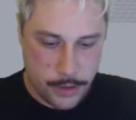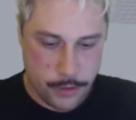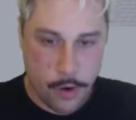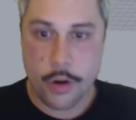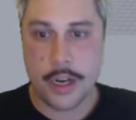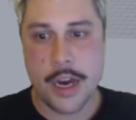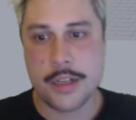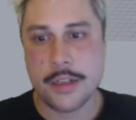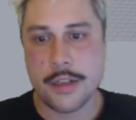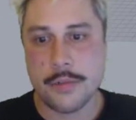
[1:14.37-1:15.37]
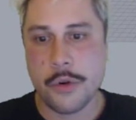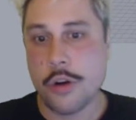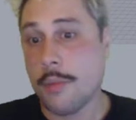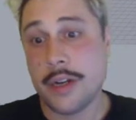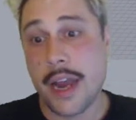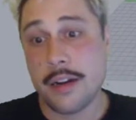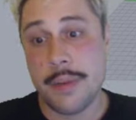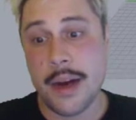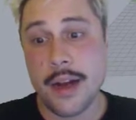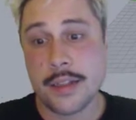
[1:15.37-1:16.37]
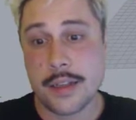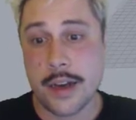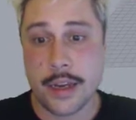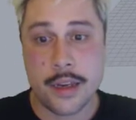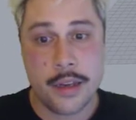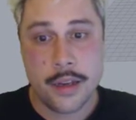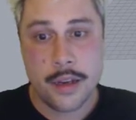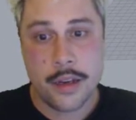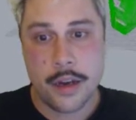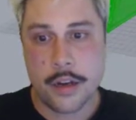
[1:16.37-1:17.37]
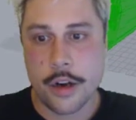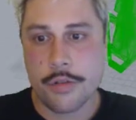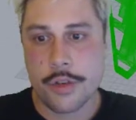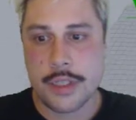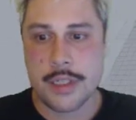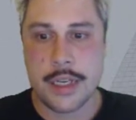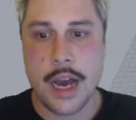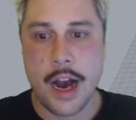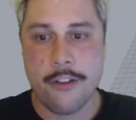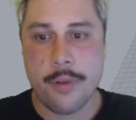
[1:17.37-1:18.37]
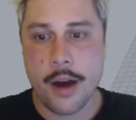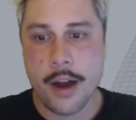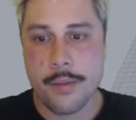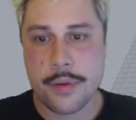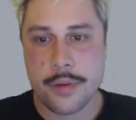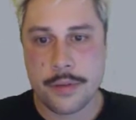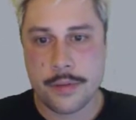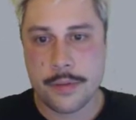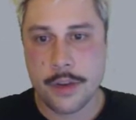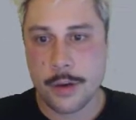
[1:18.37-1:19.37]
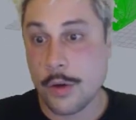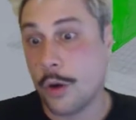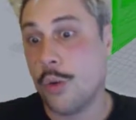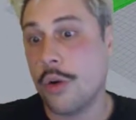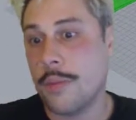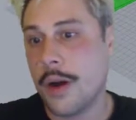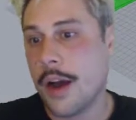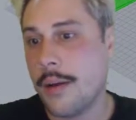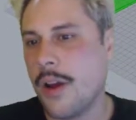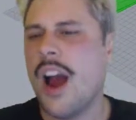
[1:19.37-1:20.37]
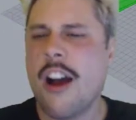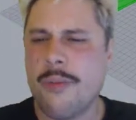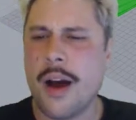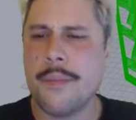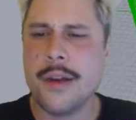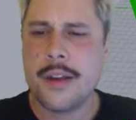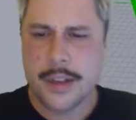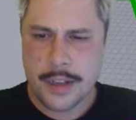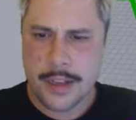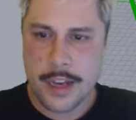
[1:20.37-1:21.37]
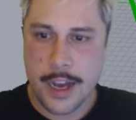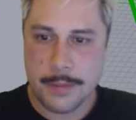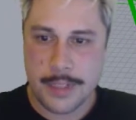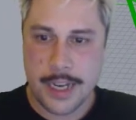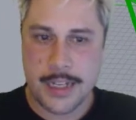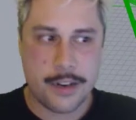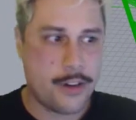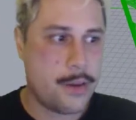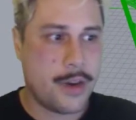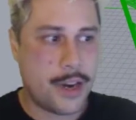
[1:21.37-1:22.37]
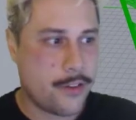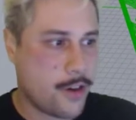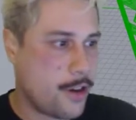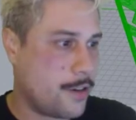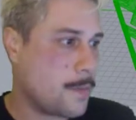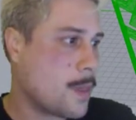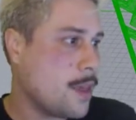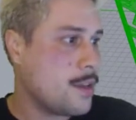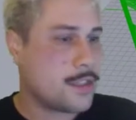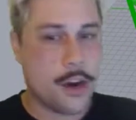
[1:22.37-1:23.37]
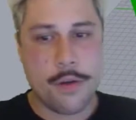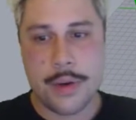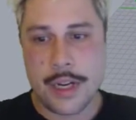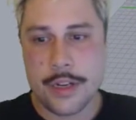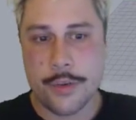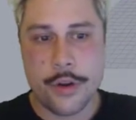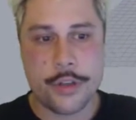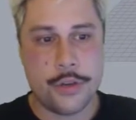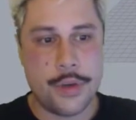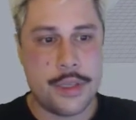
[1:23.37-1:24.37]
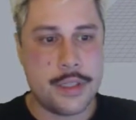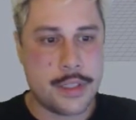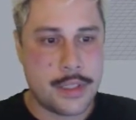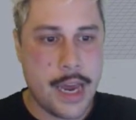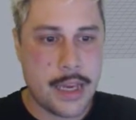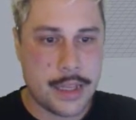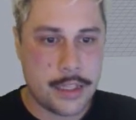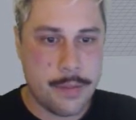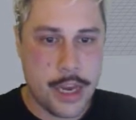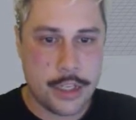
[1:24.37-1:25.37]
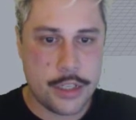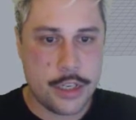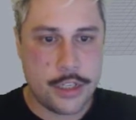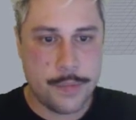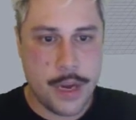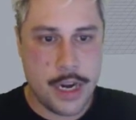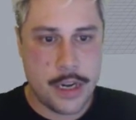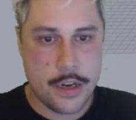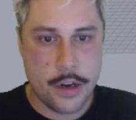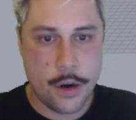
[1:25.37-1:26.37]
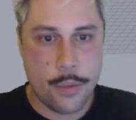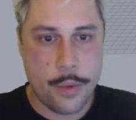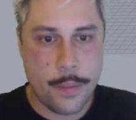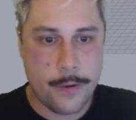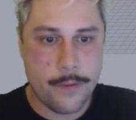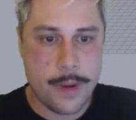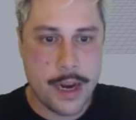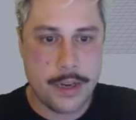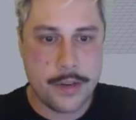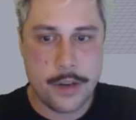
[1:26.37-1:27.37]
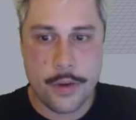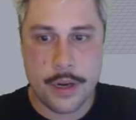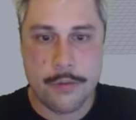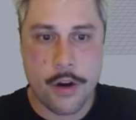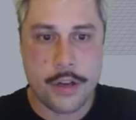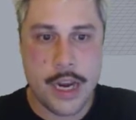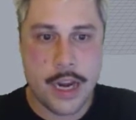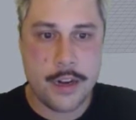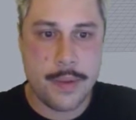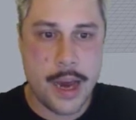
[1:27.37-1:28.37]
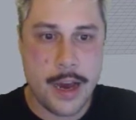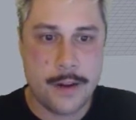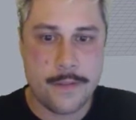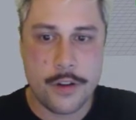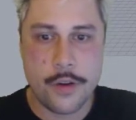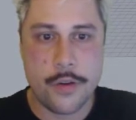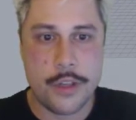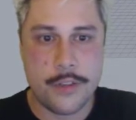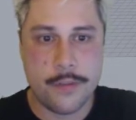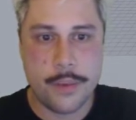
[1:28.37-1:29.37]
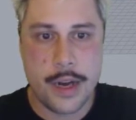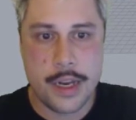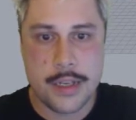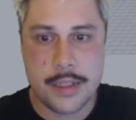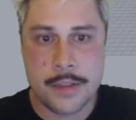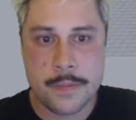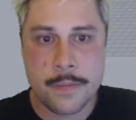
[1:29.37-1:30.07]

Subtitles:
roll it out to more complicated parts, like I don't know, really sick half pipe, quarter pipe, half pipe, tech deck ramp later on. So what we need to do is take this mesh that has been, we've made, we can rotate it about, all the different planes,